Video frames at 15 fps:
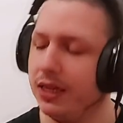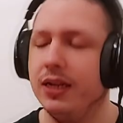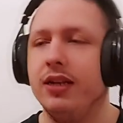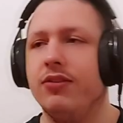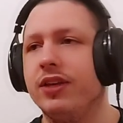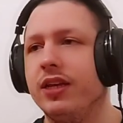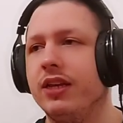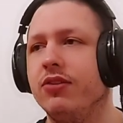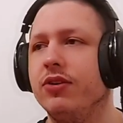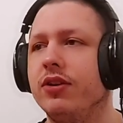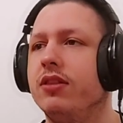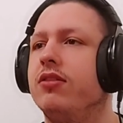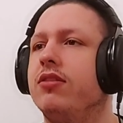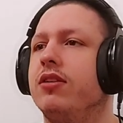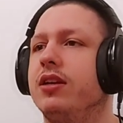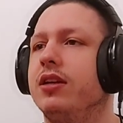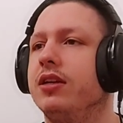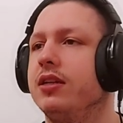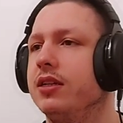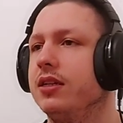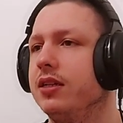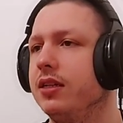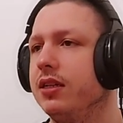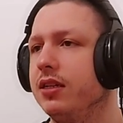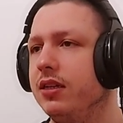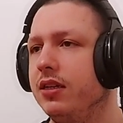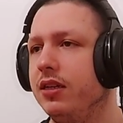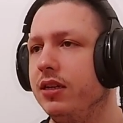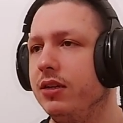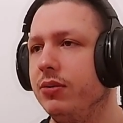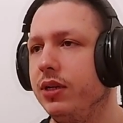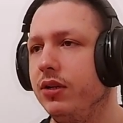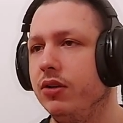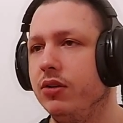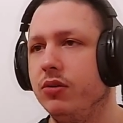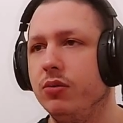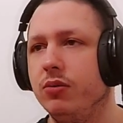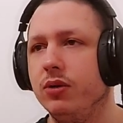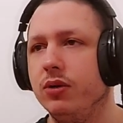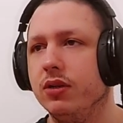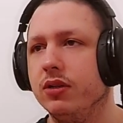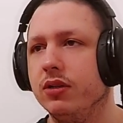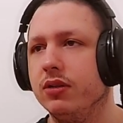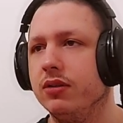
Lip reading: Let's get into it. Here we go.